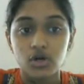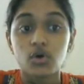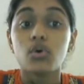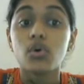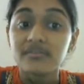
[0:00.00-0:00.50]

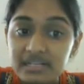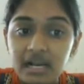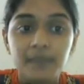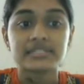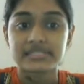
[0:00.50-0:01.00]
Whoever
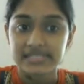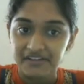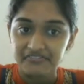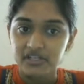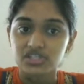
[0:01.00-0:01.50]
commits
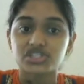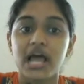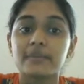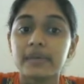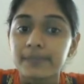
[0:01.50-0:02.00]
theft
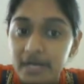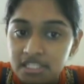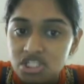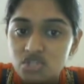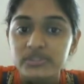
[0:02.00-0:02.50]
shall be
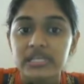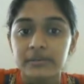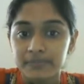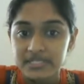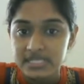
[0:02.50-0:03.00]
punished with
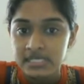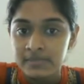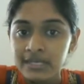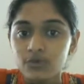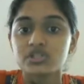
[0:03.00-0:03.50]

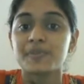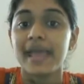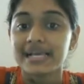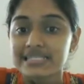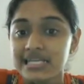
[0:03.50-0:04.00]
imprisonment, which may
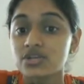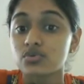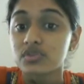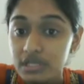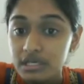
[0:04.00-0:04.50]
extend
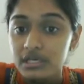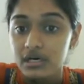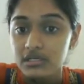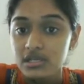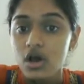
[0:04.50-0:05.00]
to 3
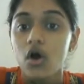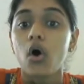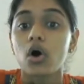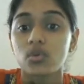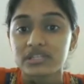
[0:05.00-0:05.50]
years,
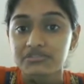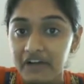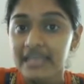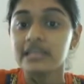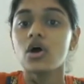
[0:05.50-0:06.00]
or with
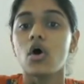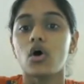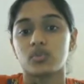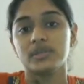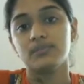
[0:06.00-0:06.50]
fine,
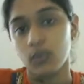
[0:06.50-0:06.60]
or with